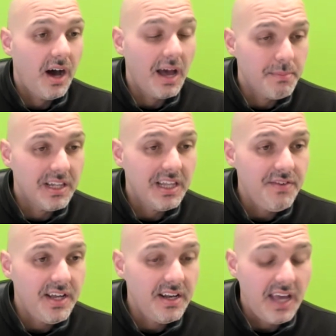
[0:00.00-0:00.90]
I believe
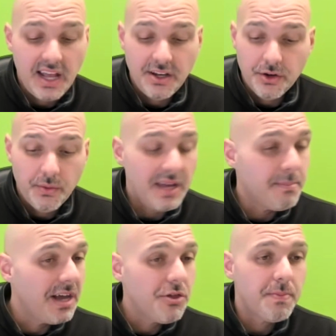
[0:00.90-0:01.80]
in it. And you know what? It
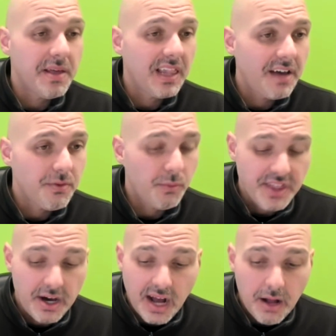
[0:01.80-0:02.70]
might just be a life
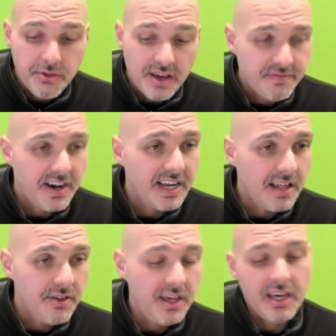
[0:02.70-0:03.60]
without outside
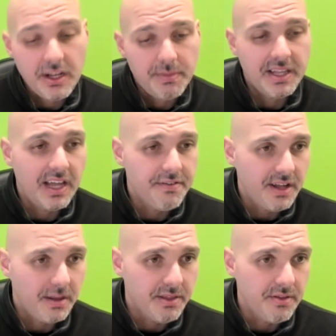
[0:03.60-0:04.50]
financing. It'll be a
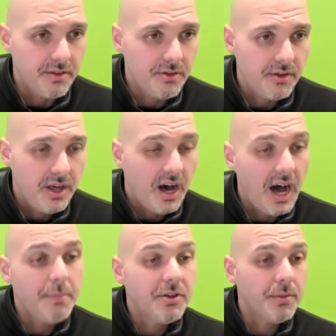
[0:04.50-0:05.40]
lifestyle business
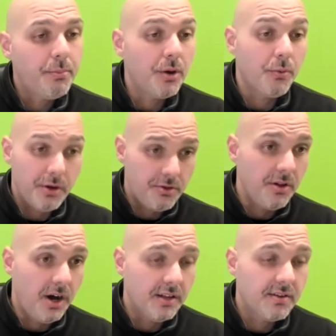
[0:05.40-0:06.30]
up to the point where it's
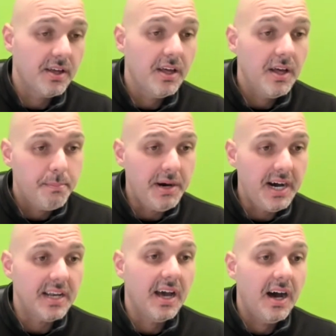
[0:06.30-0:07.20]
not.
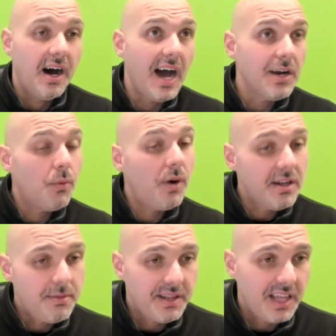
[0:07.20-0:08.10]
But I don't want
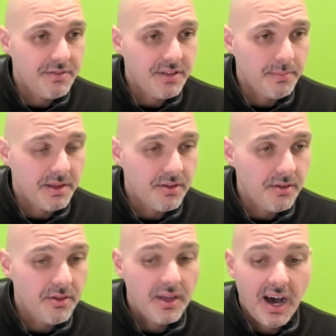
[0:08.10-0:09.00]
it to be a lifestyle
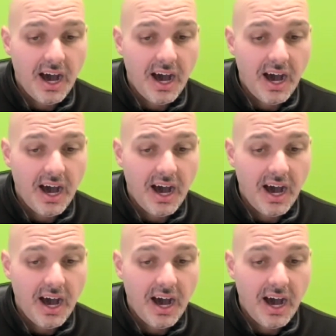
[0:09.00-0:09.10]
business.